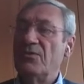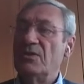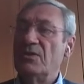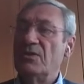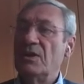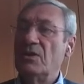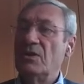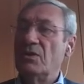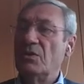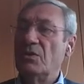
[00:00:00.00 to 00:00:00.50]

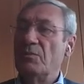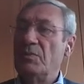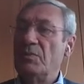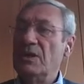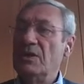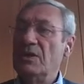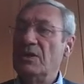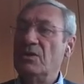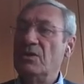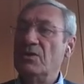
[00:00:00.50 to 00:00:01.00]

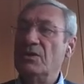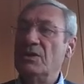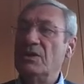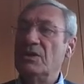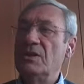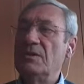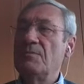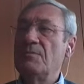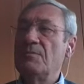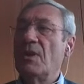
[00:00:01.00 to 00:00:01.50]
European
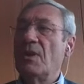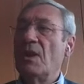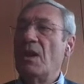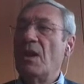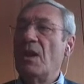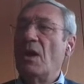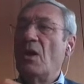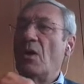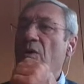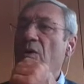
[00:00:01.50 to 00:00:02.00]
Union,
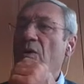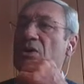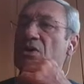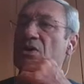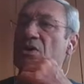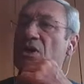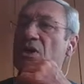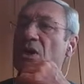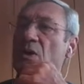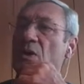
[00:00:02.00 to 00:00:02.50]
which
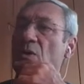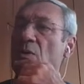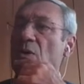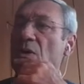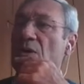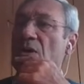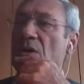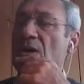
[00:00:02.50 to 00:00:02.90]
show